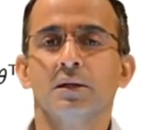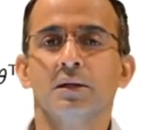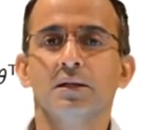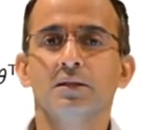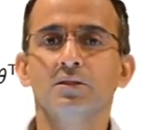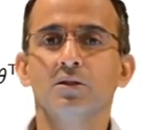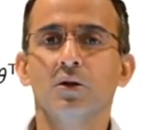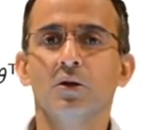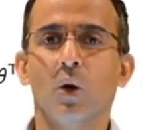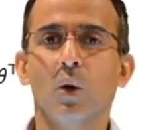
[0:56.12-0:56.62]

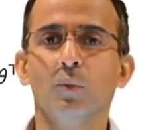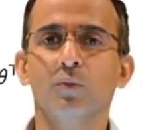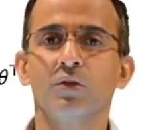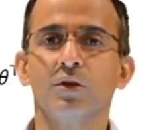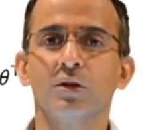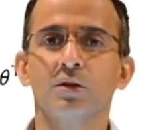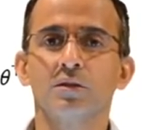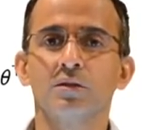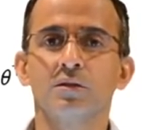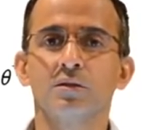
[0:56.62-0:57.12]
it's not
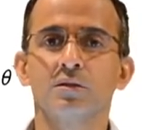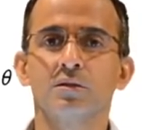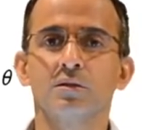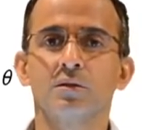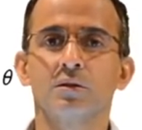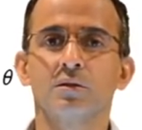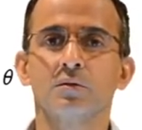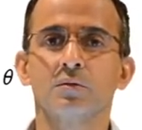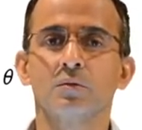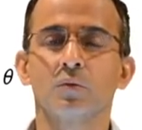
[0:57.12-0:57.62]
obvious
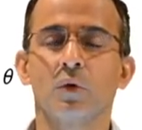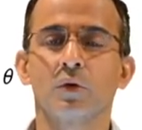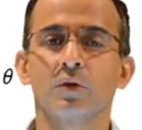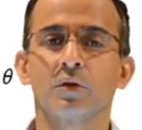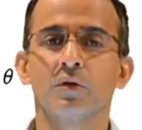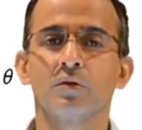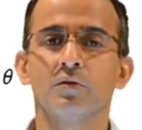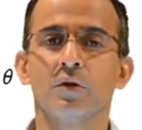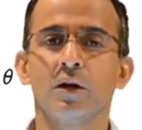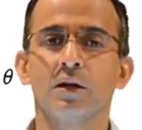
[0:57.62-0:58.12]
what
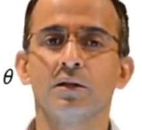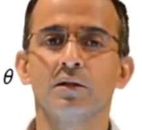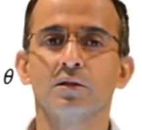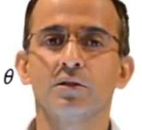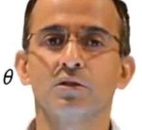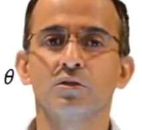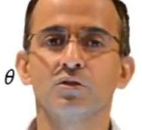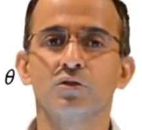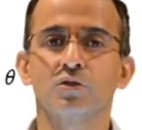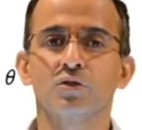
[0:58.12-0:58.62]
the right
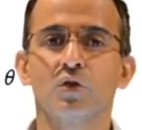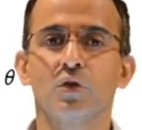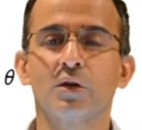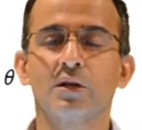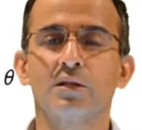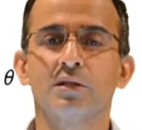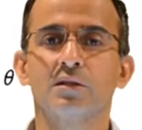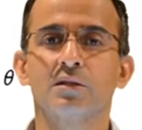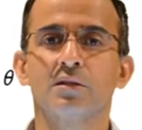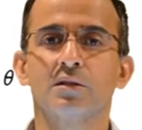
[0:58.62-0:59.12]

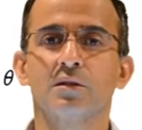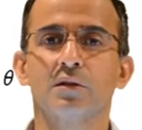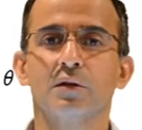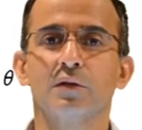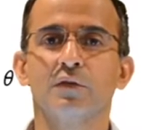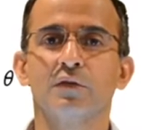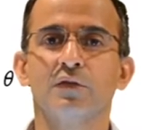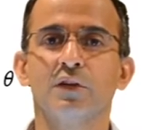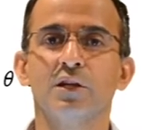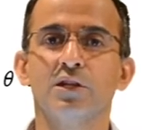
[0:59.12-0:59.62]
choice
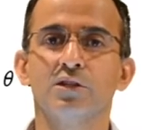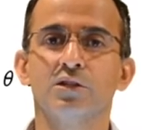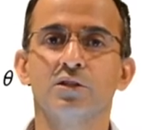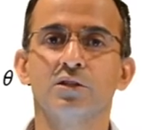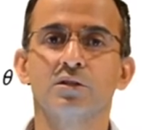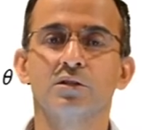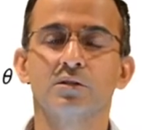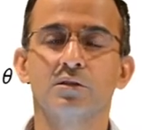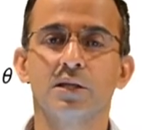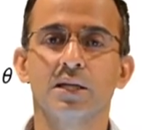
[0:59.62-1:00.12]
of
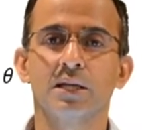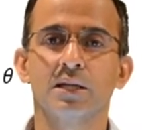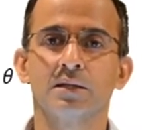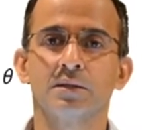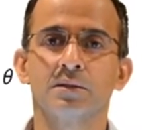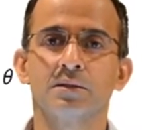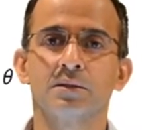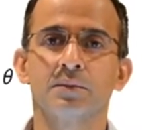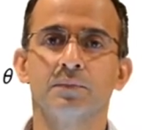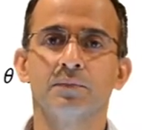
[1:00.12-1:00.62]
features is,
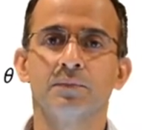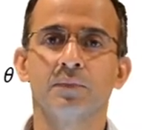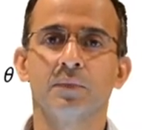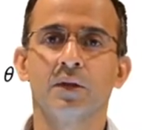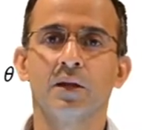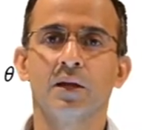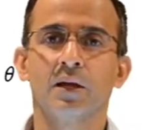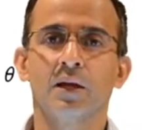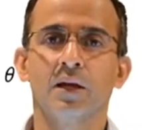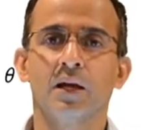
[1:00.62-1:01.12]

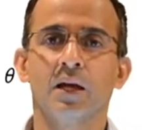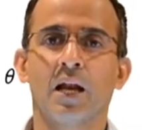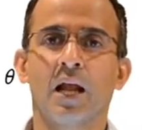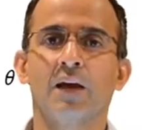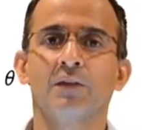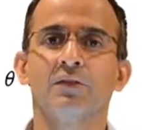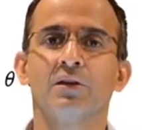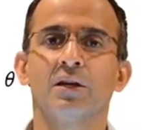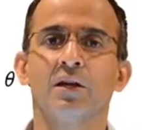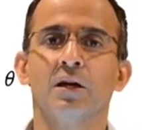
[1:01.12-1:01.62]
and
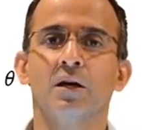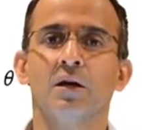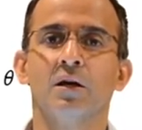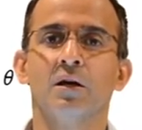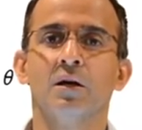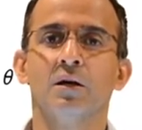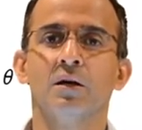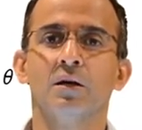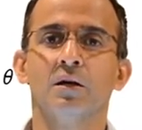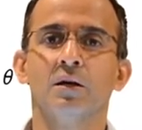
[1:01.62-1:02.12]
having a,
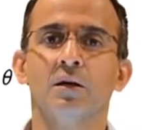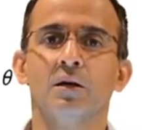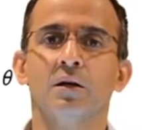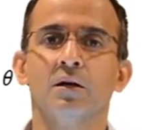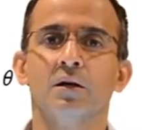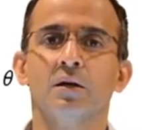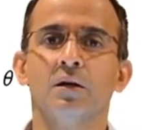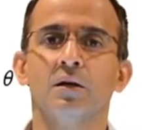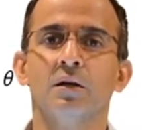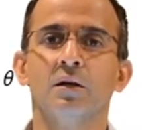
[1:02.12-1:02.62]

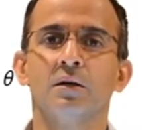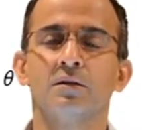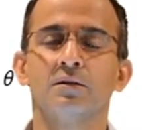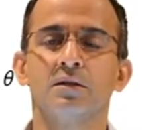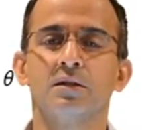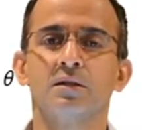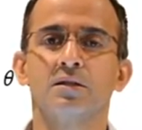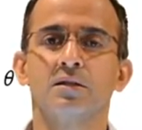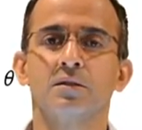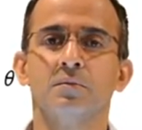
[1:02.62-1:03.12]
a
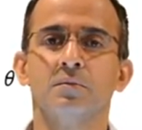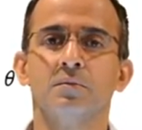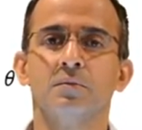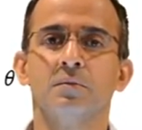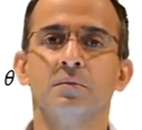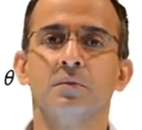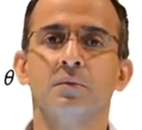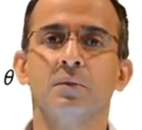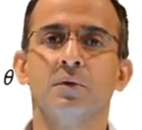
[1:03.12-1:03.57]
system